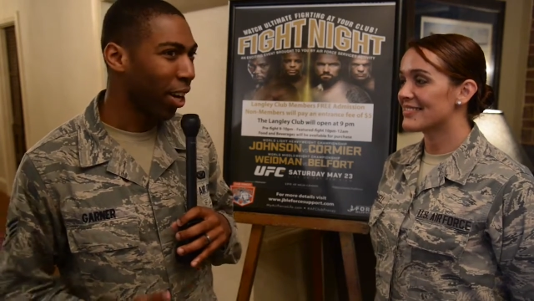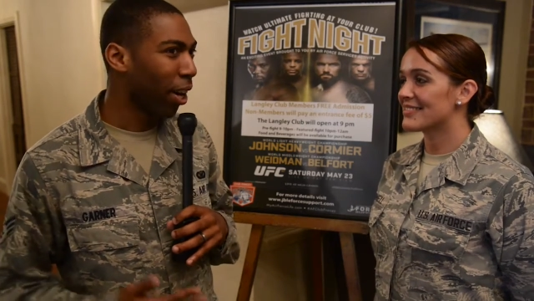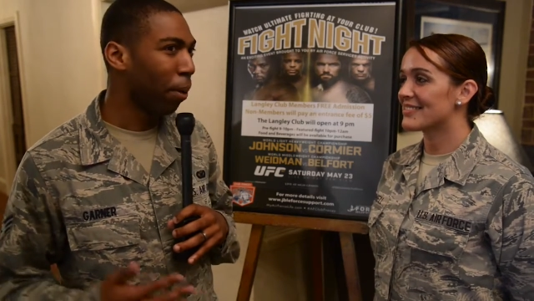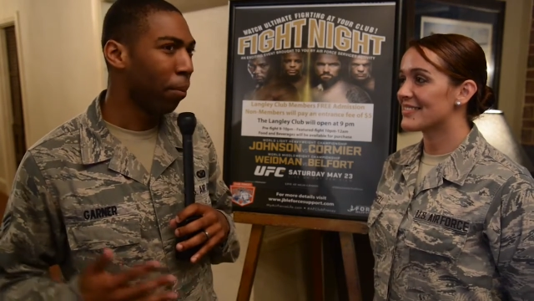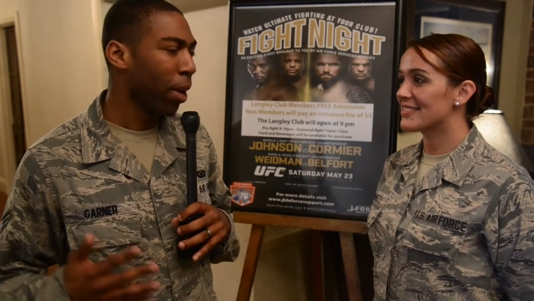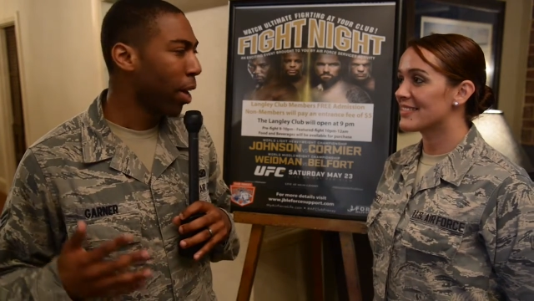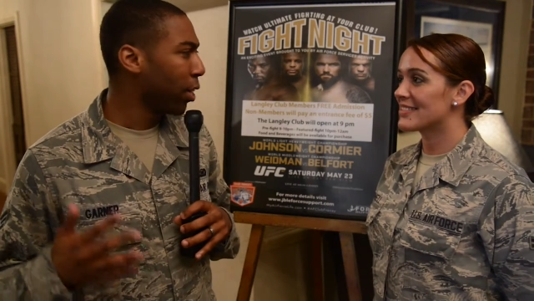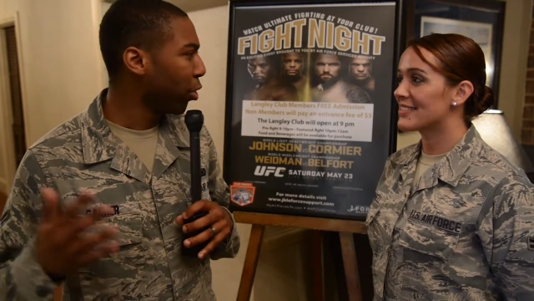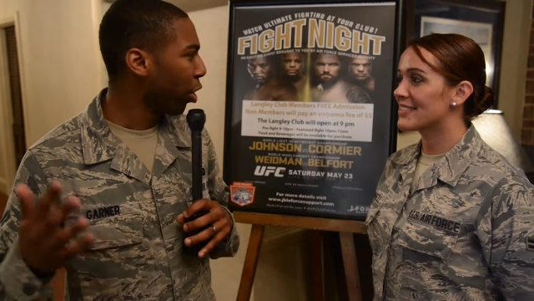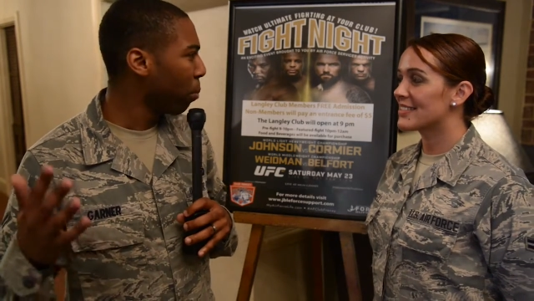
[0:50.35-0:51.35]
Speaker 1: Um,
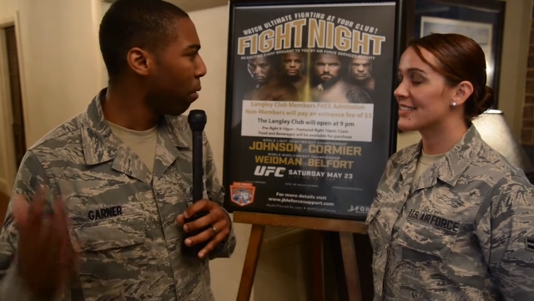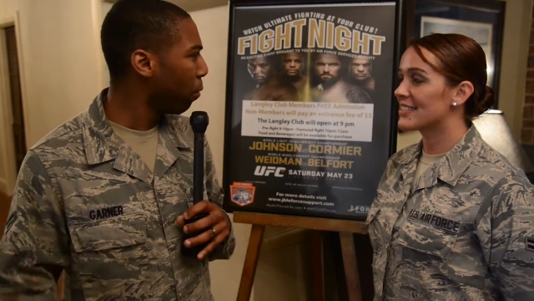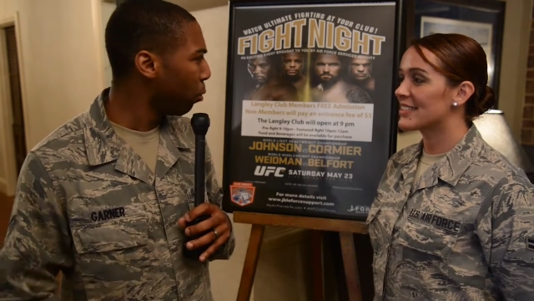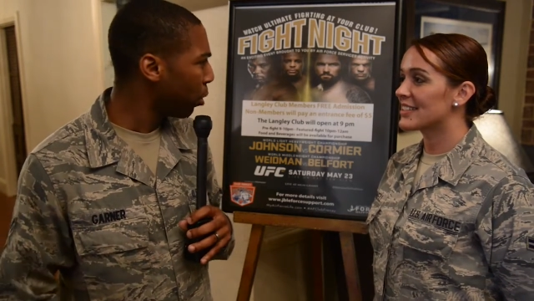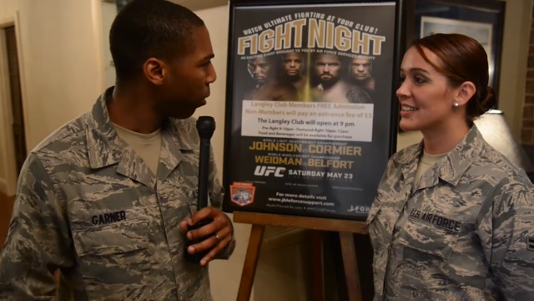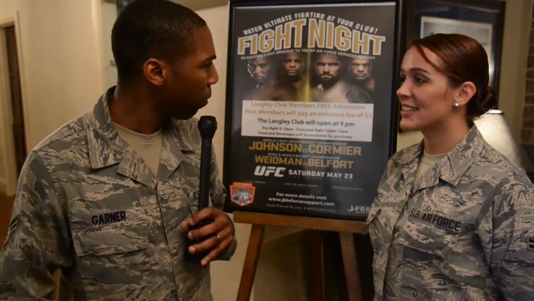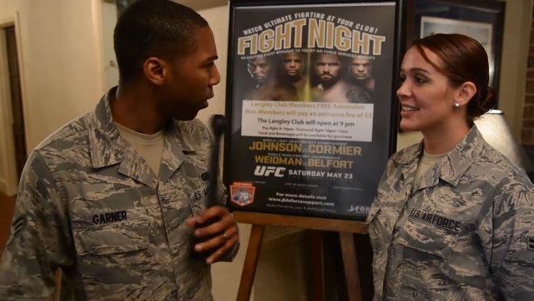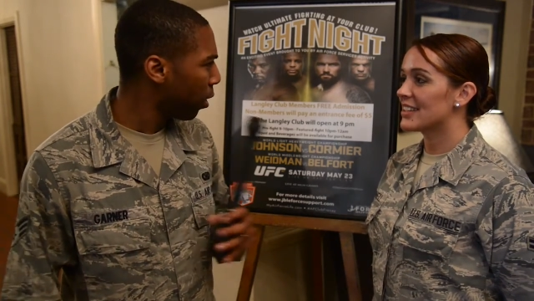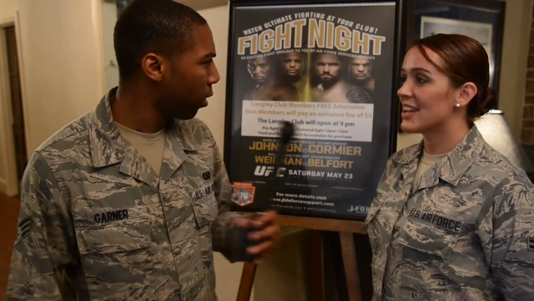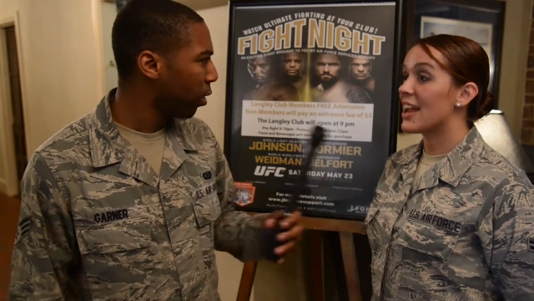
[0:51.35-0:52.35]
is there going to be food served?
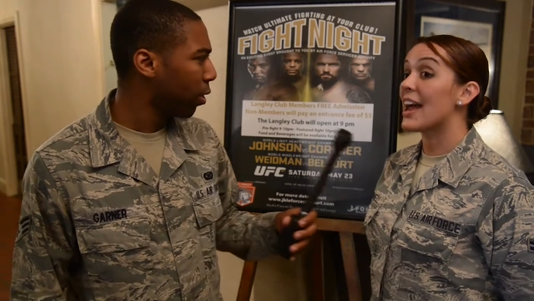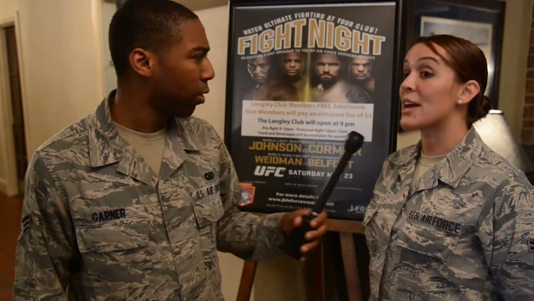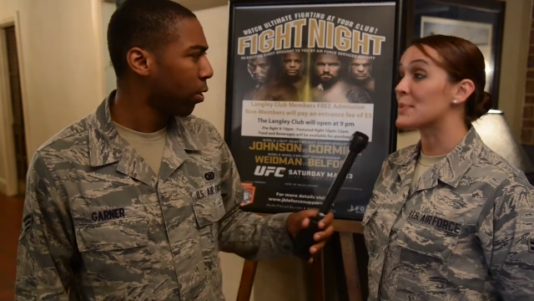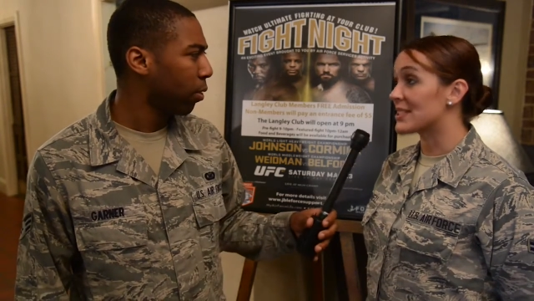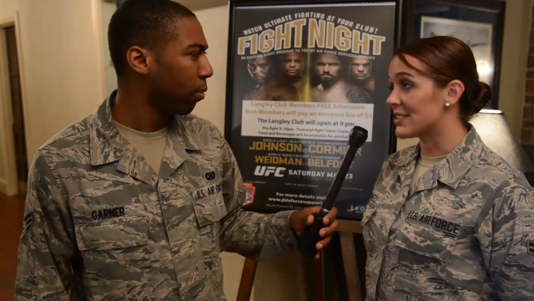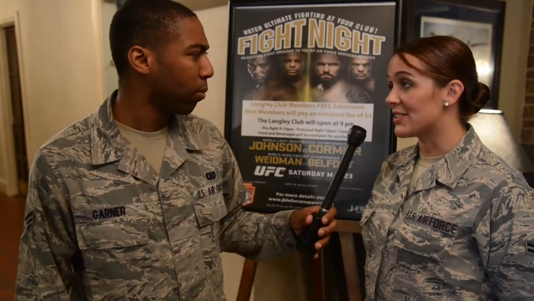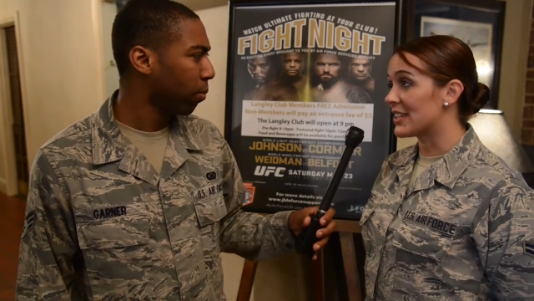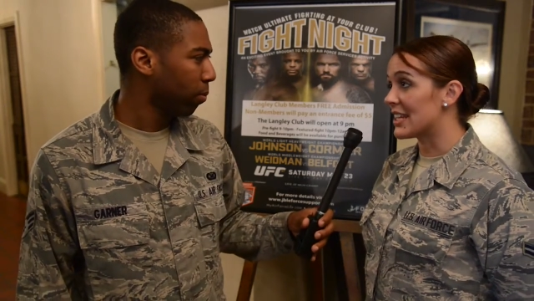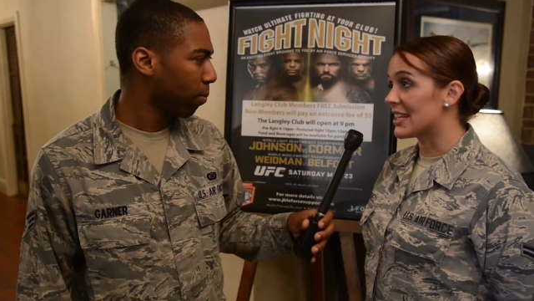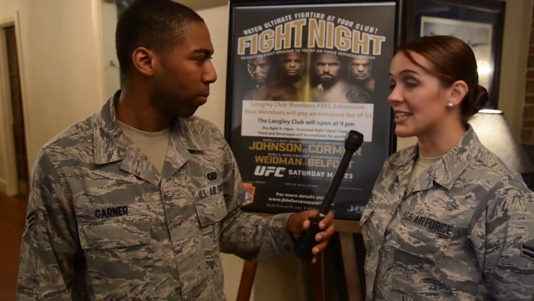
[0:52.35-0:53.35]

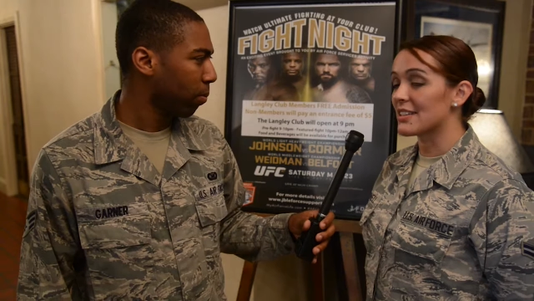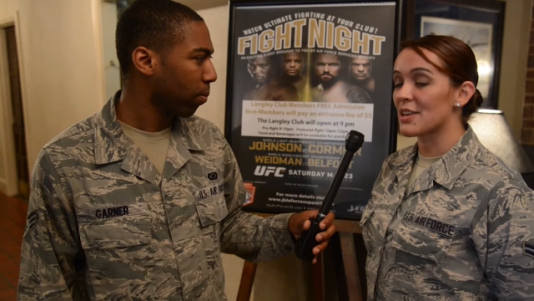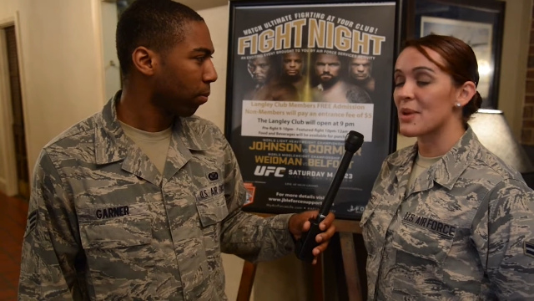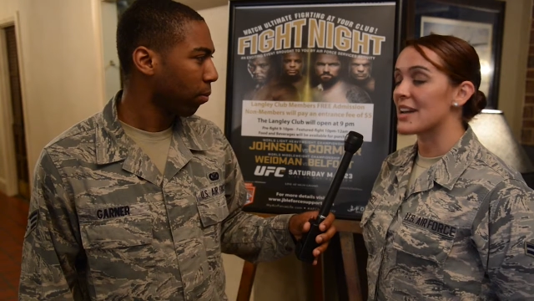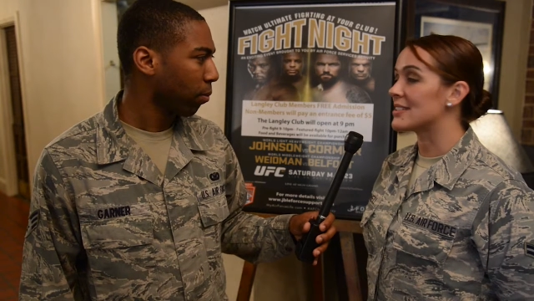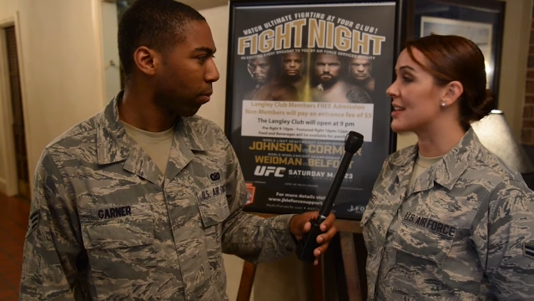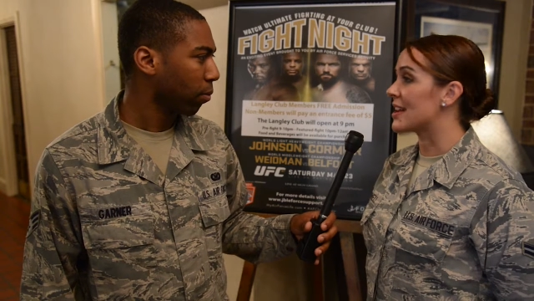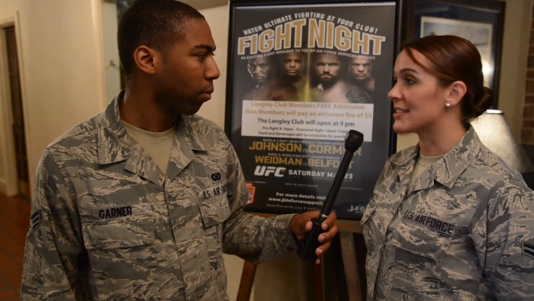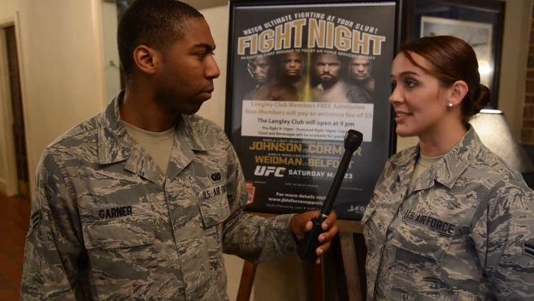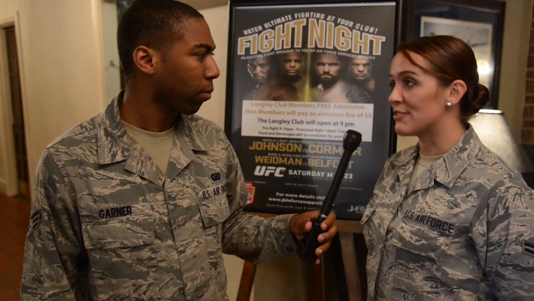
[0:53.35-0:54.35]
Speaker 2: Absolutely. The club has
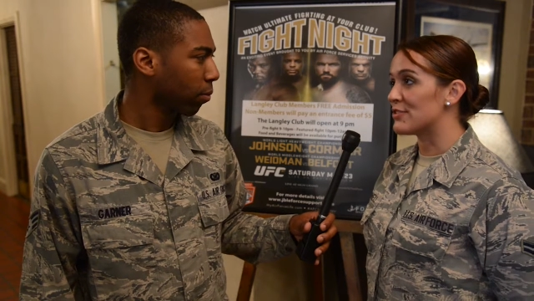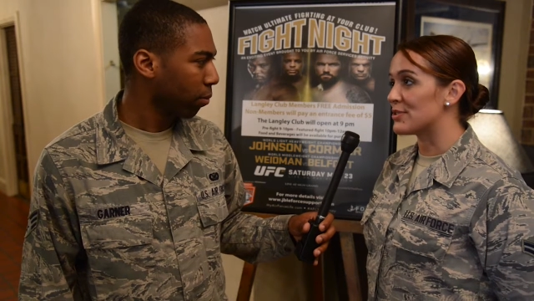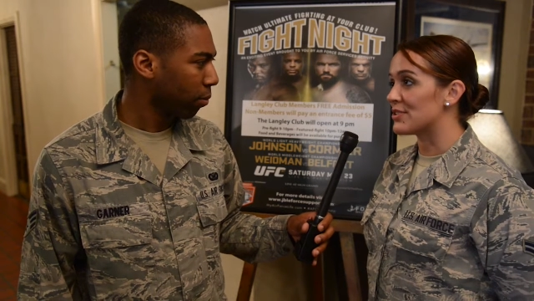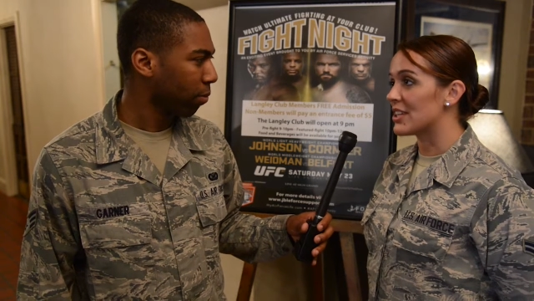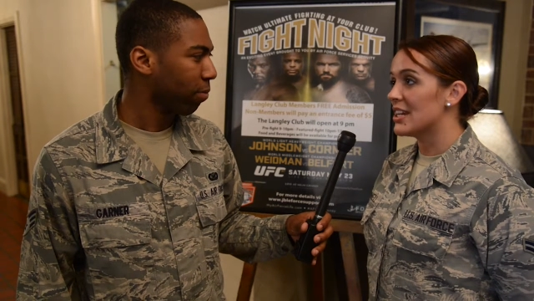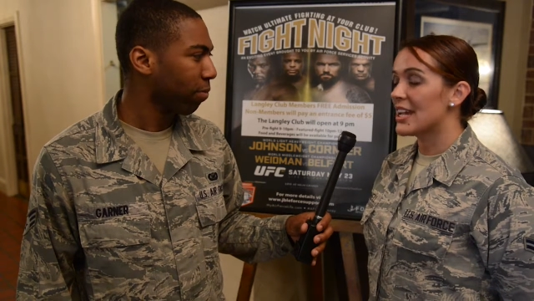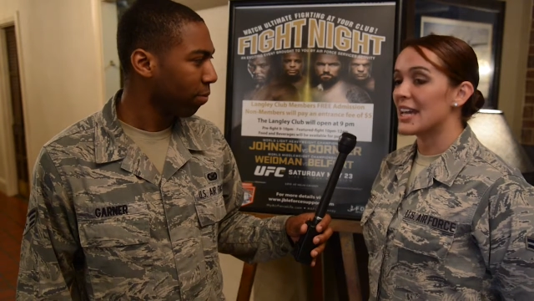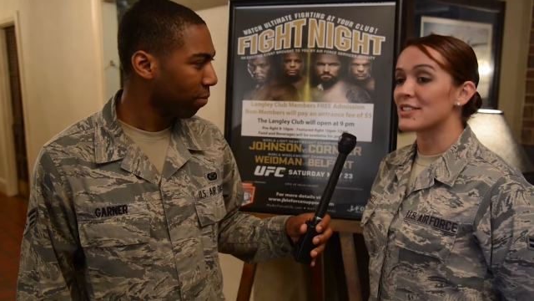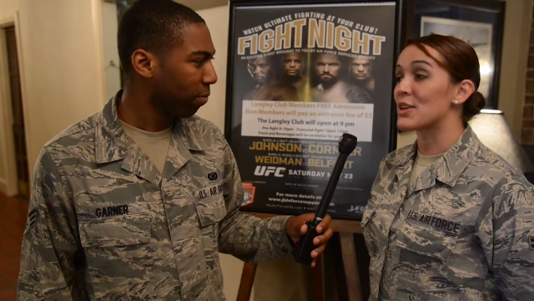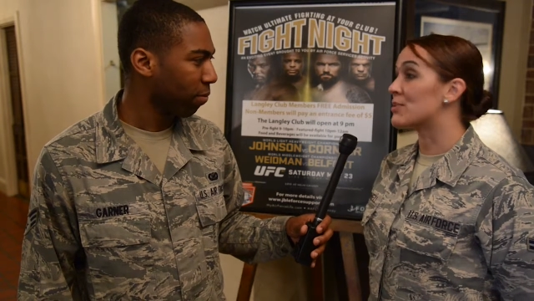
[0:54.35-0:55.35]
excellent food
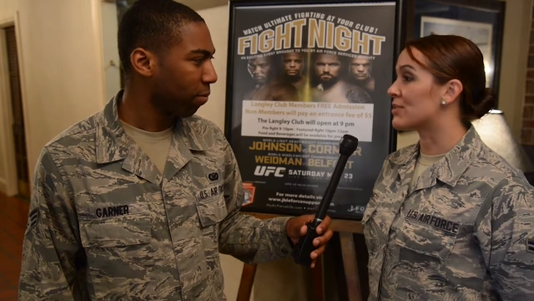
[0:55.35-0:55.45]
and it's all